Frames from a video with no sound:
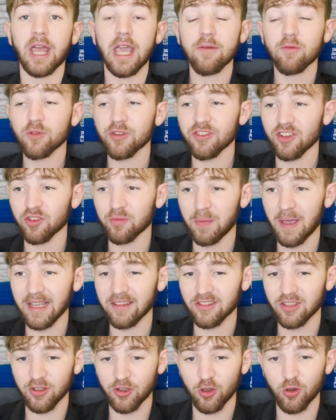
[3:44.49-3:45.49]
Everyone's
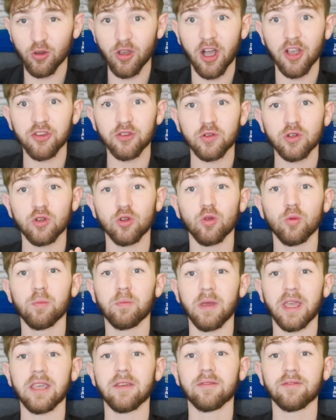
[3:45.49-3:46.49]
expecting Newcastle to do
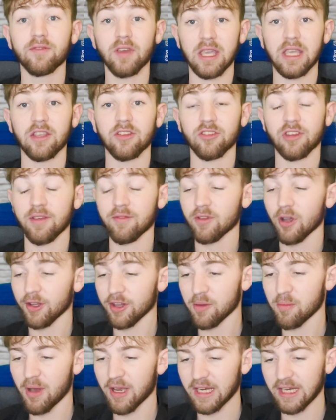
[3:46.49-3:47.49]
big things. They've
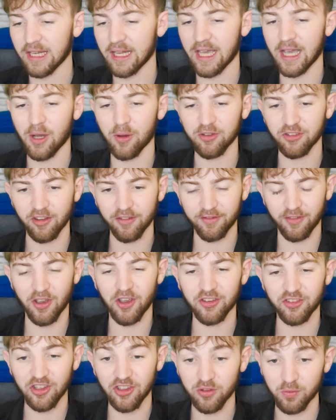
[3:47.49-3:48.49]
got the money now. It's their
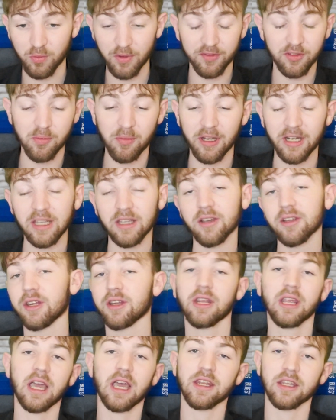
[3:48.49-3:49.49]
first season with the money. I
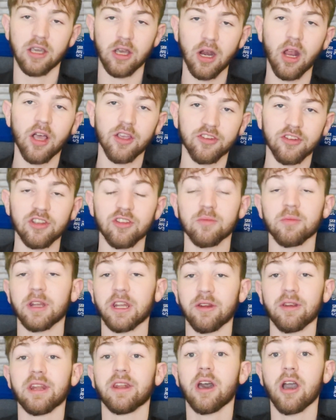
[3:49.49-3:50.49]
know they had it last season, but
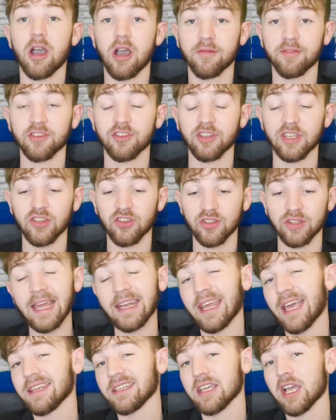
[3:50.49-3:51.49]
they only had half a season.
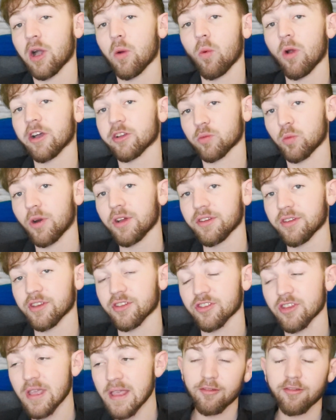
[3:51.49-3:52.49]
And Eddie Howe worked
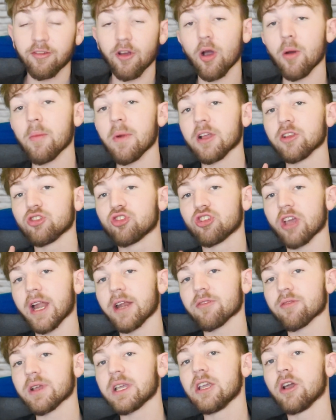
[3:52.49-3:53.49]
wonders. From
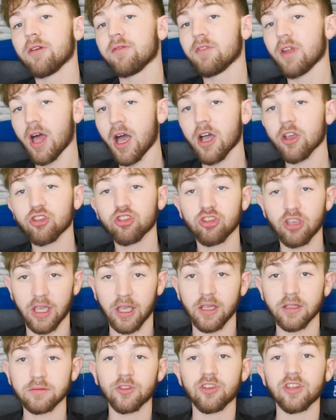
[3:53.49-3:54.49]
January of last
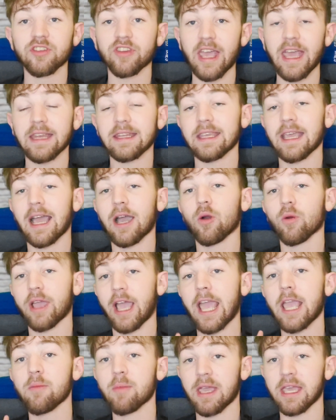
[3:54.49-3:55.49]
year, since Eddie Howe
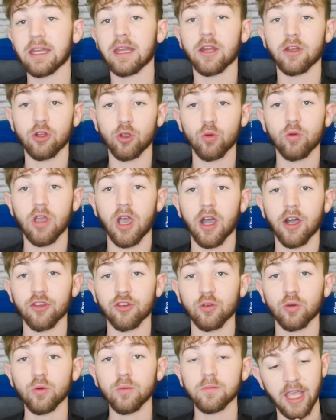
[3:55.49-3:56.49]
came in at
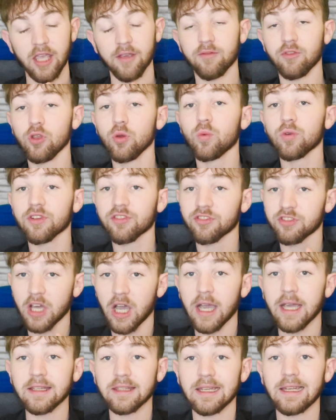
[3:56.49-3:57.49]
Newcastle, if you would have
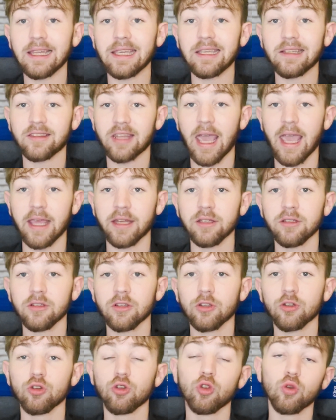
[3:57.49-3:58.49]
started the league then,
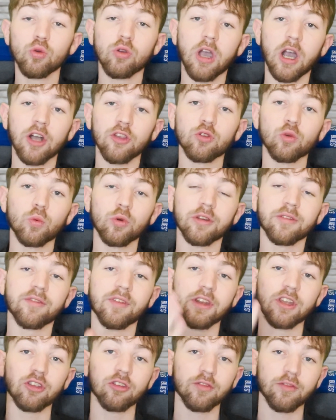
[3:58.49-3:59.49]
Newcastle would have
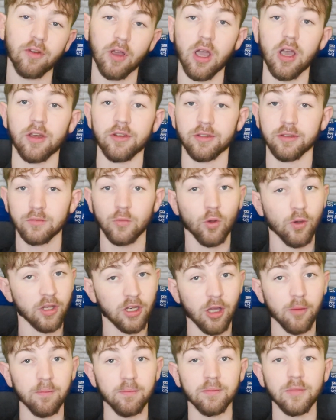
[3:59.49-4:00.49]
finished third. Look
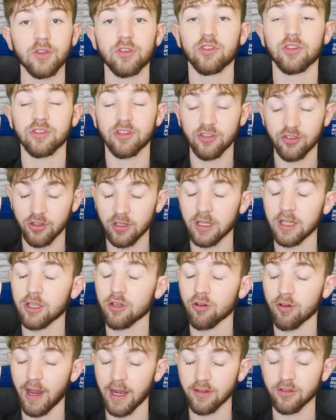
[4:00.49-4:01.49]
it up, it's statistically
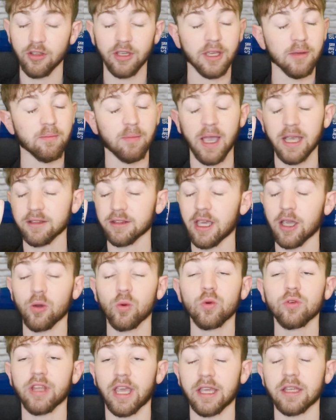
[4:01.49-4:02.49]
correct. I can back that
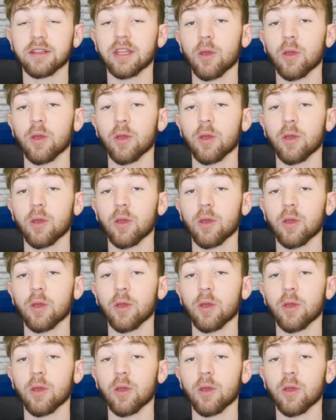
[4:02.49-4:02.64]
all day.